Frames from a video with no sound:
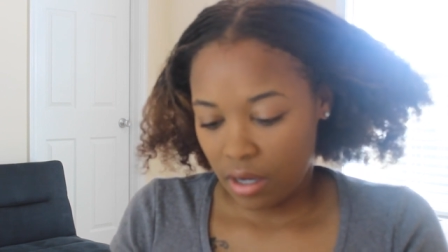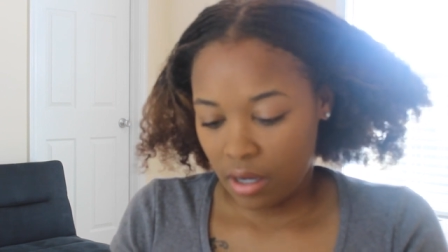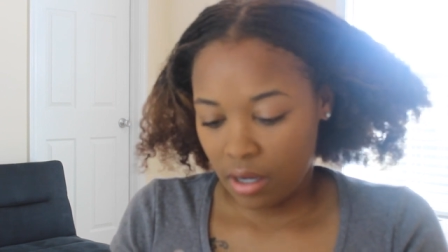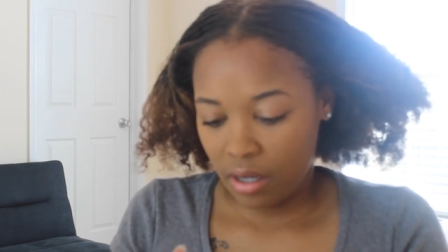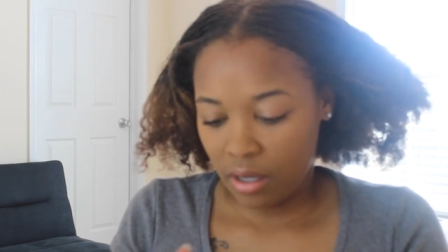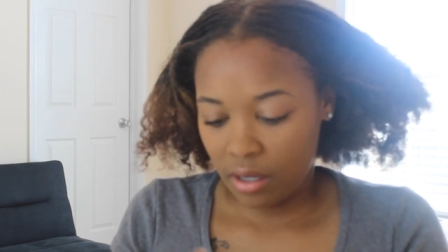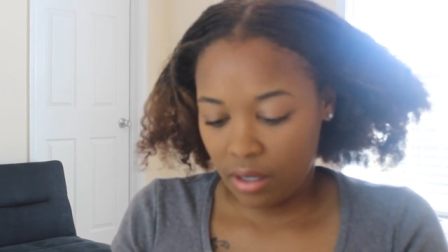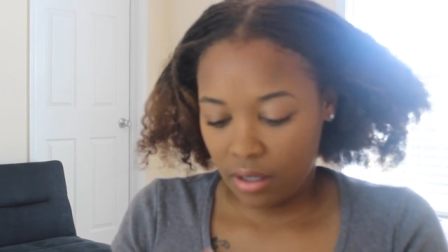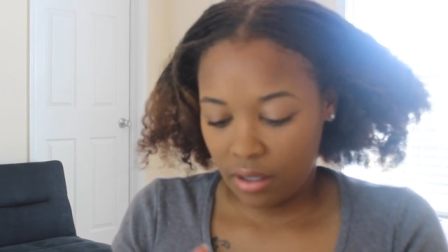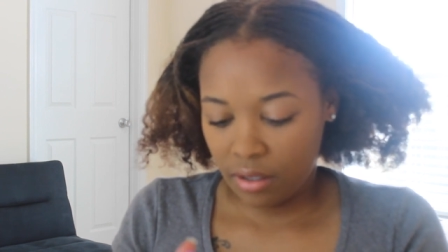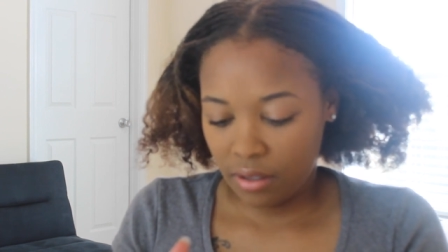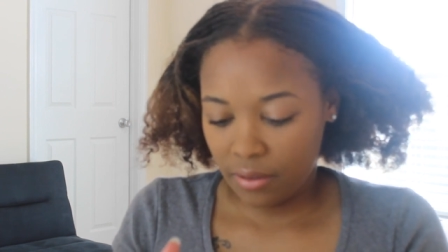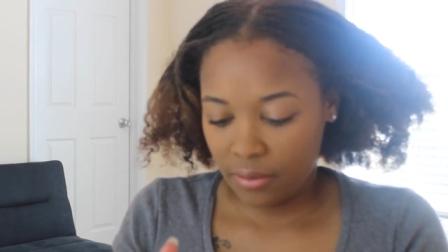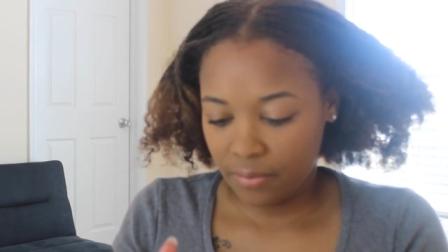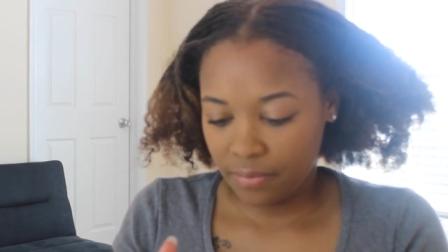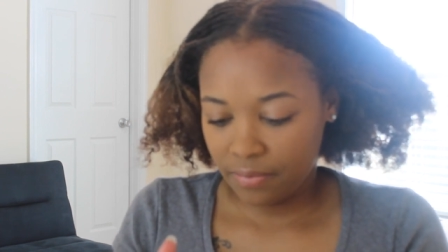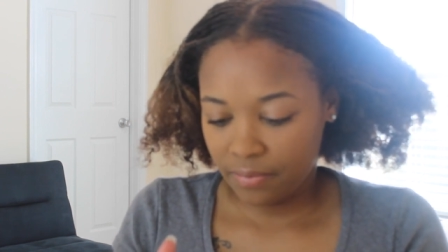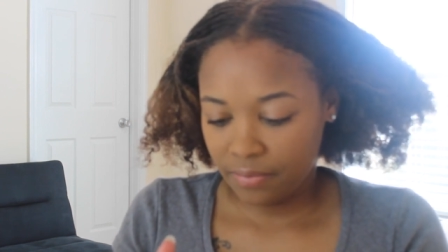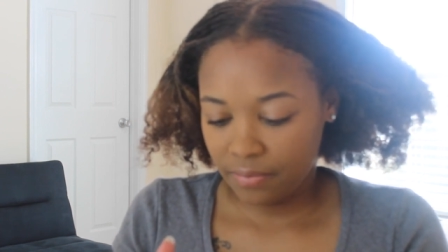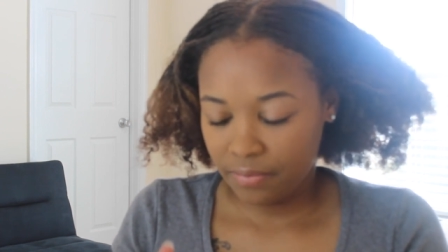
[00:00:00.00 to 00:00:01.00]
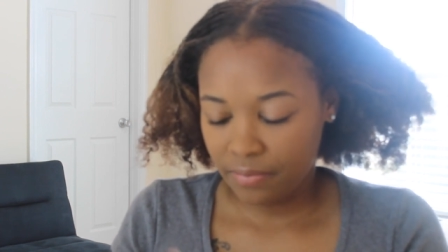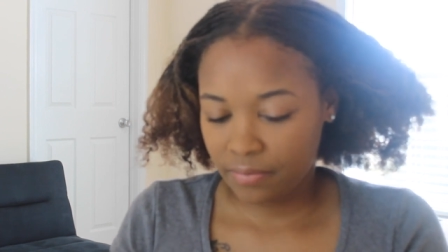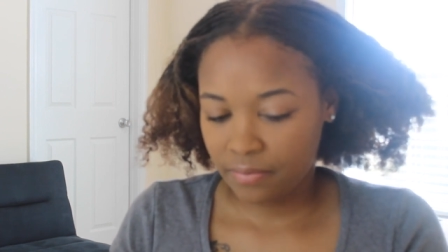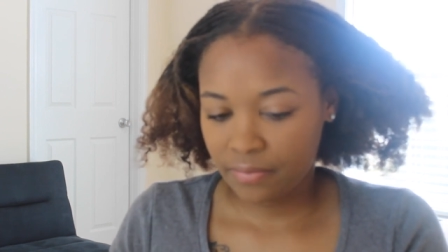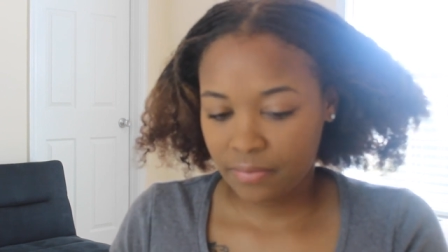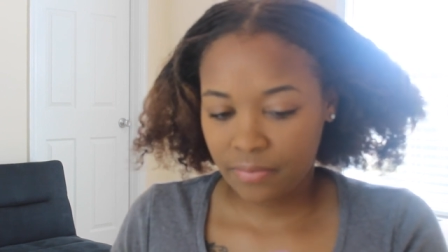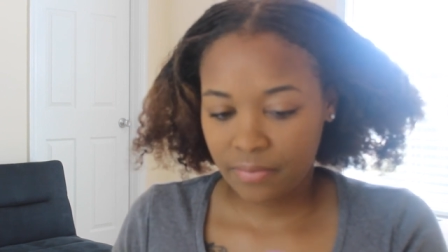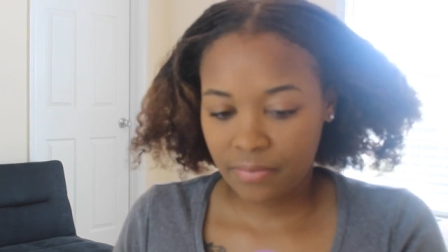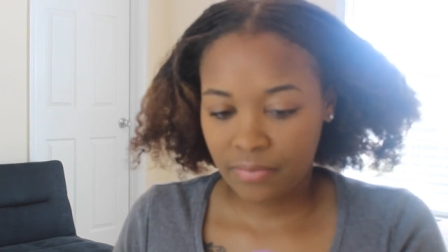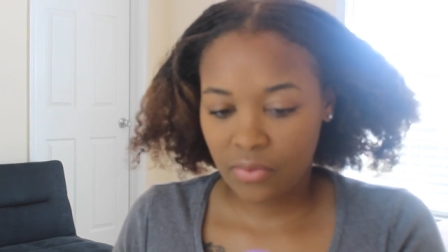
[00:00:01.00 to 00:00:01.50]
um,
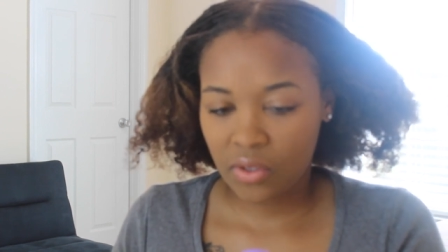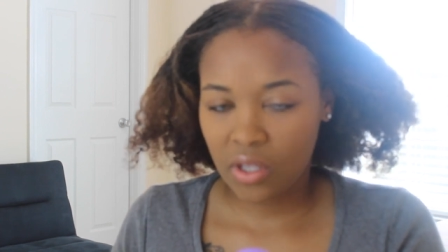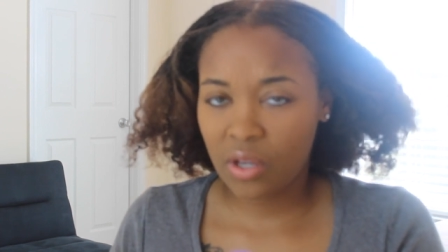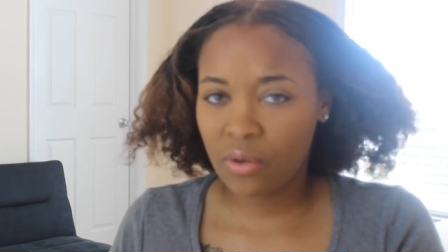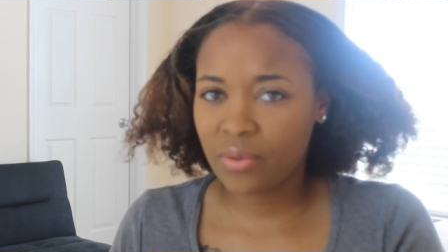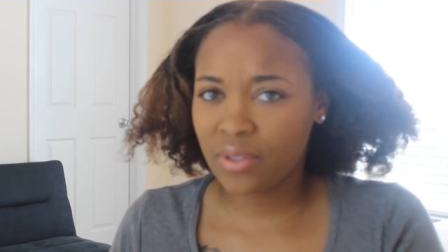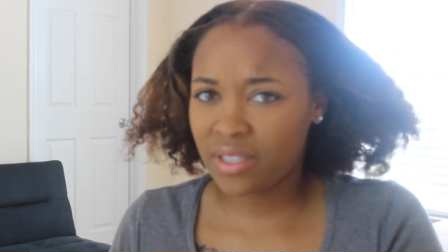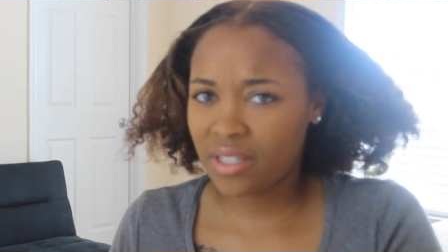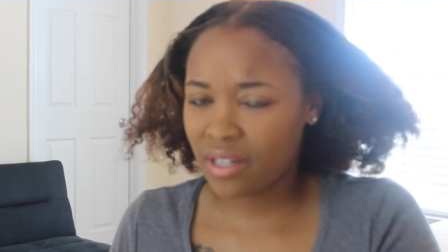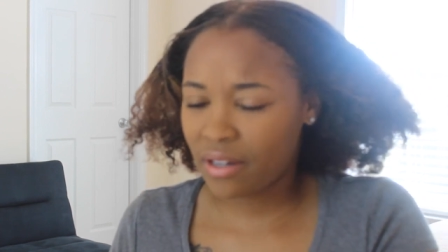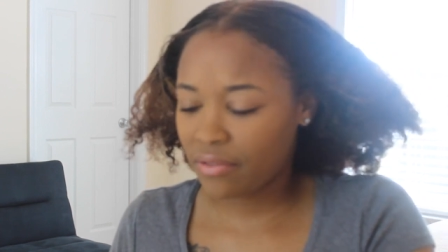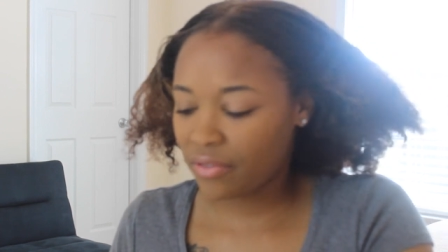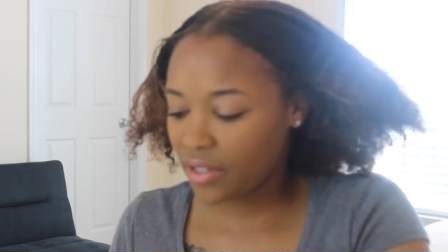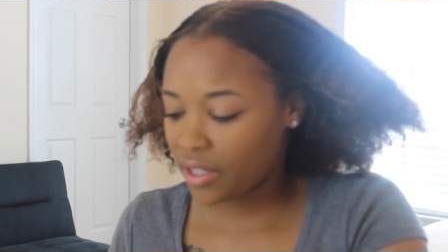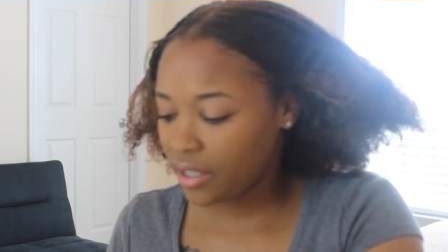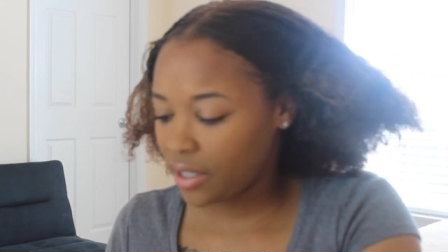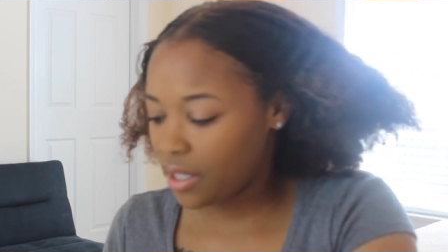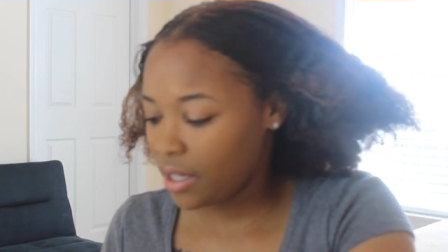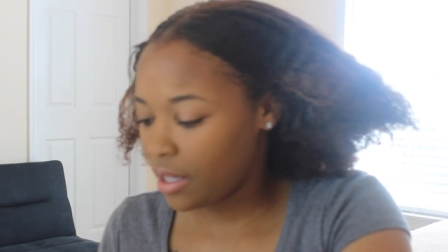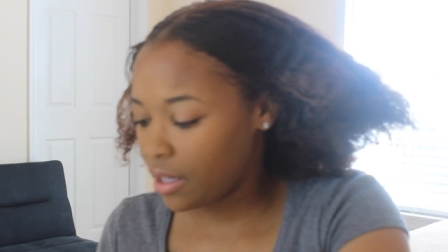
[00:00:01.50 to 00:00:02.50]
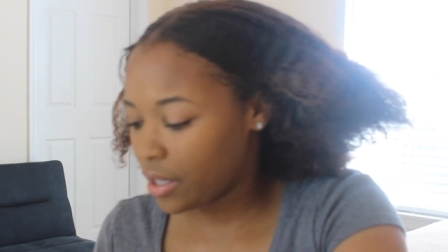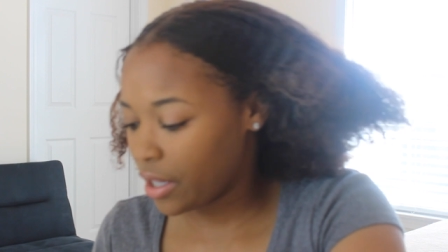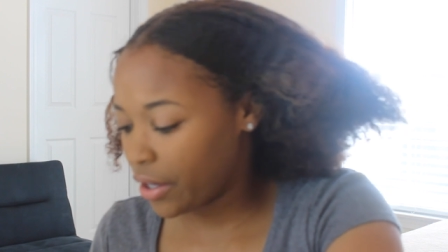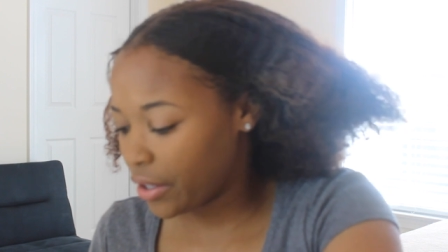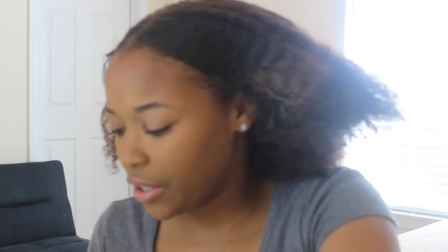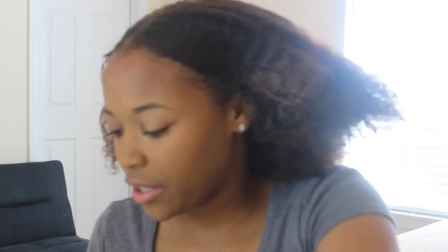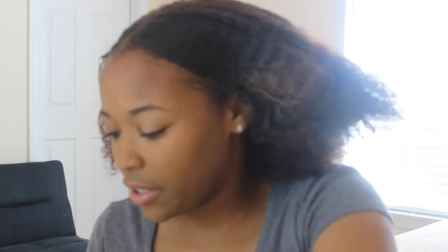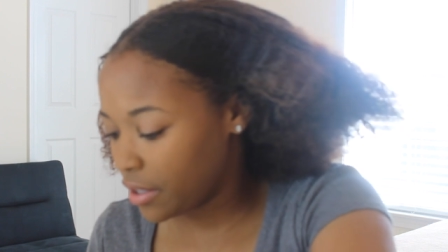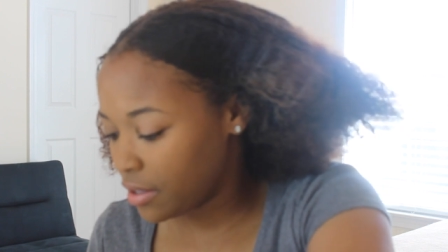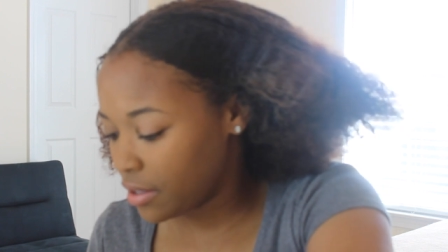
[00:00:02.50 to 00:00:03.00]
it was definitely a
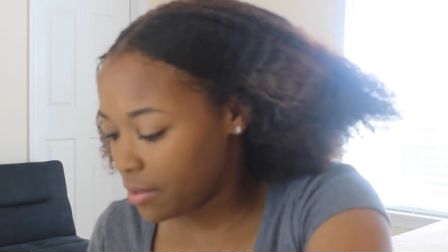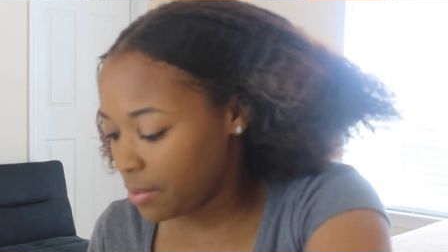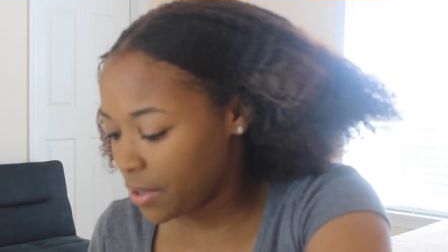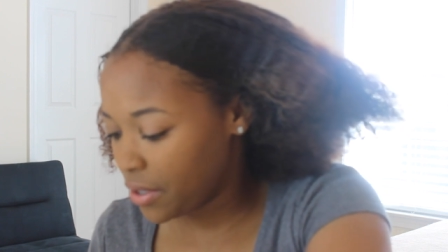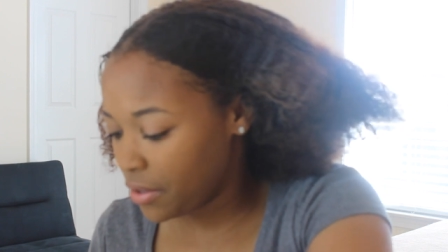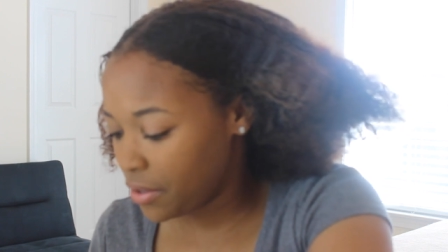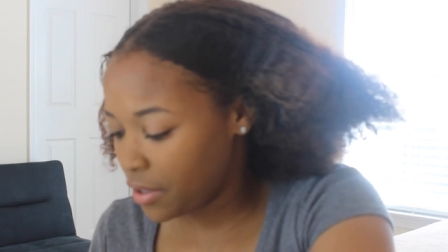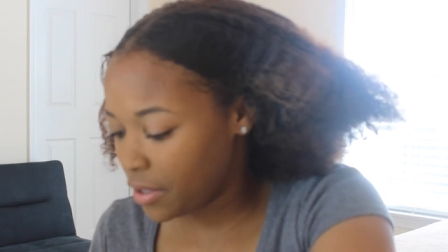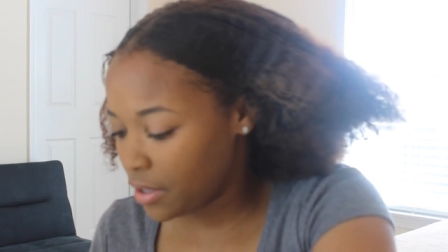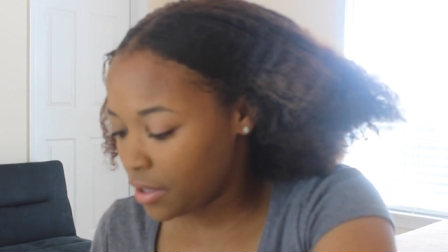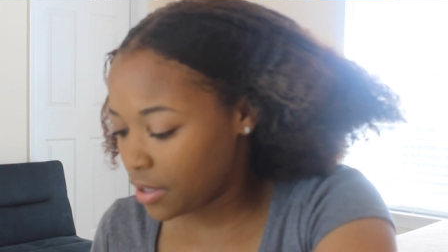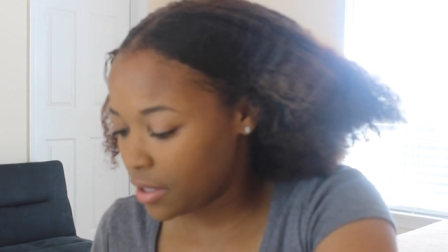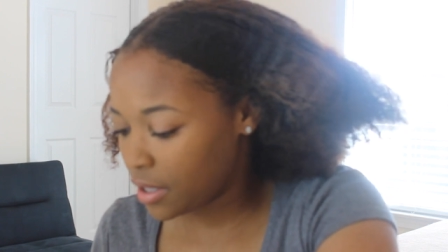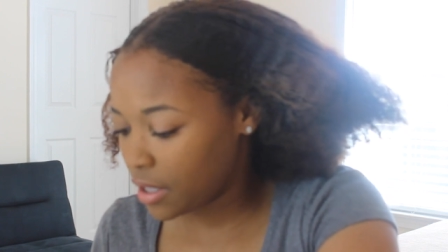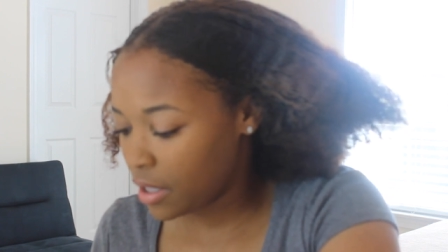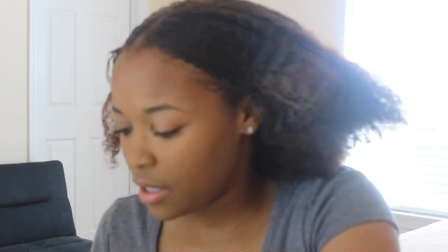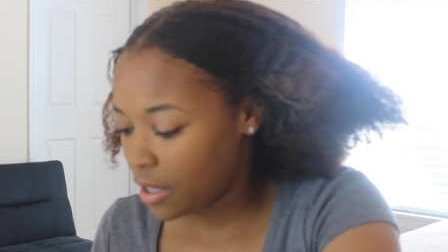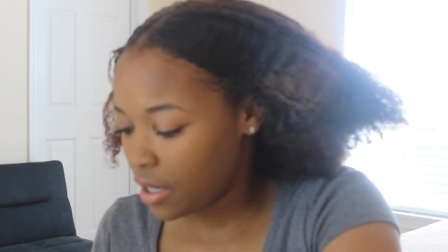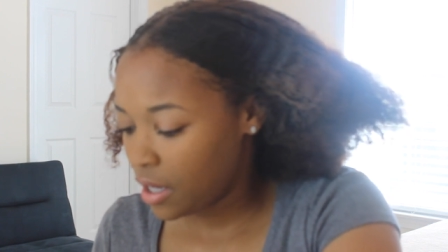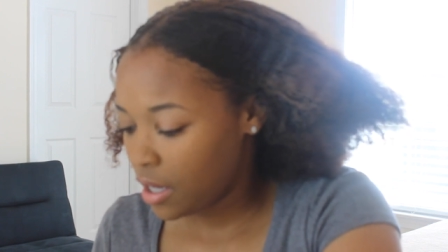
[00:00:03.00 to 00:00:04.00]
learning experience.